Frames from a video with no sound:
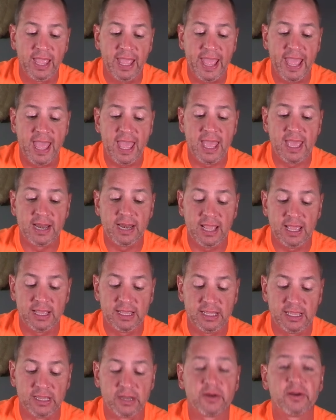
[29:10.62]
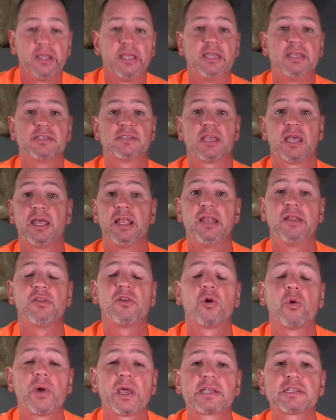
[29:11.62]
And here is a
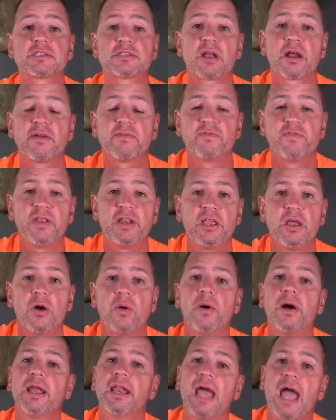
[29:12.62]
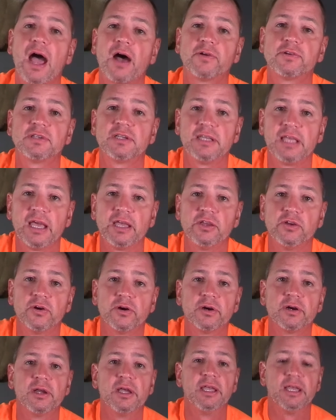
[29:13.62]
quick start video on how to get
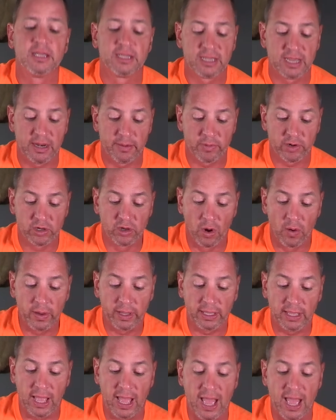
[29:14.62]
your camera going.